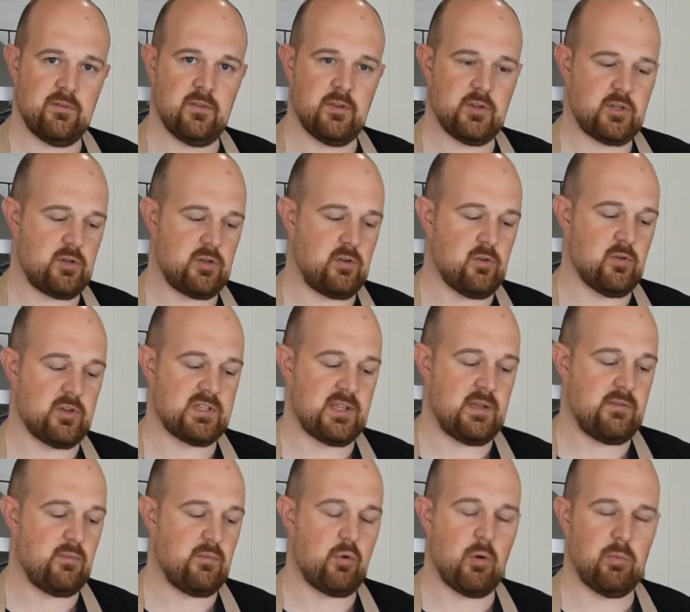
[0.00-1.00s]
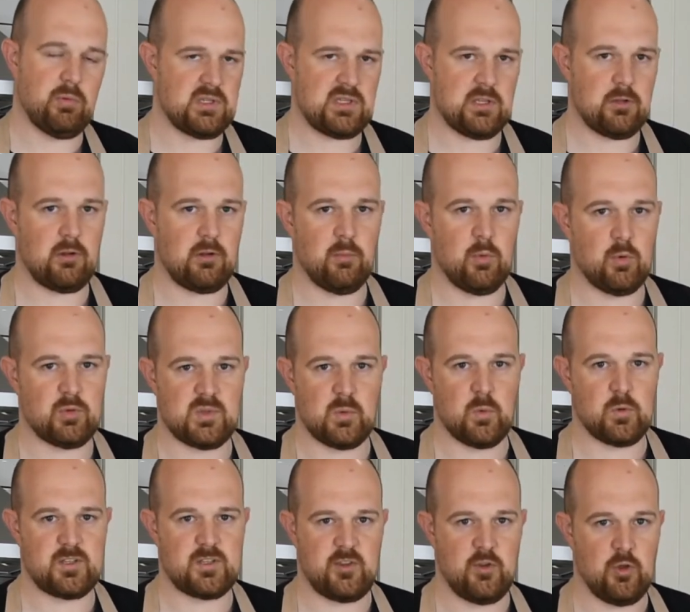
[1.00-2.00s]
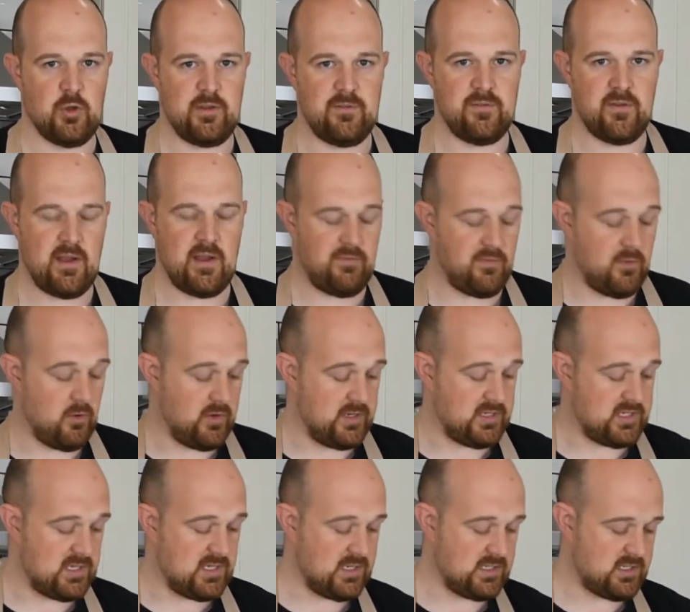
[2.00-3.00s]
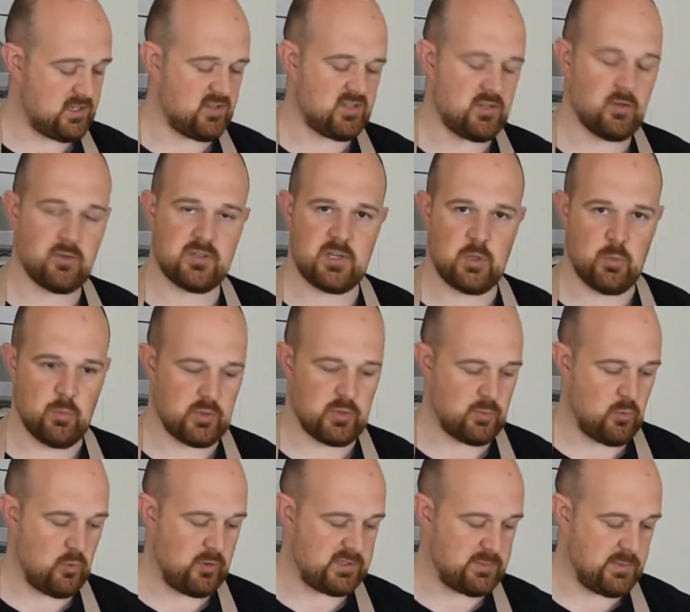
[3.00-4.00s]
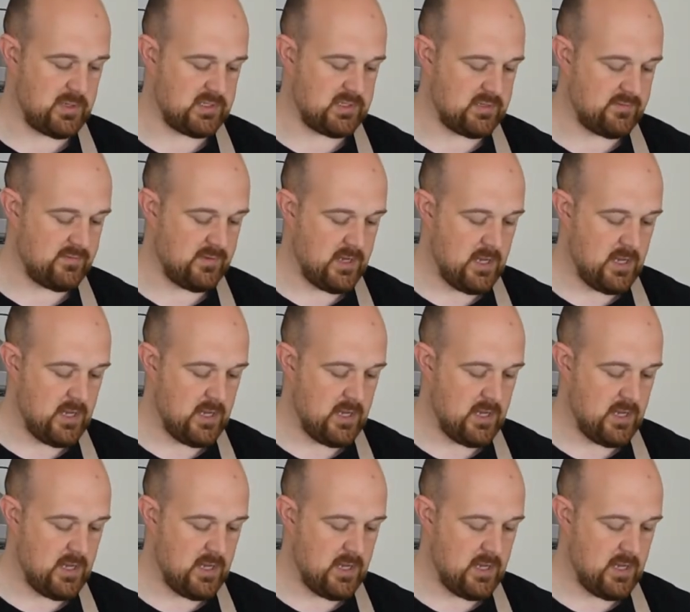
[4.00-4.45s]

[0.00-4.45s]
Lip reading: the cook's knife, you're probably looking more towards £35, £36, so it's not too much more expensive.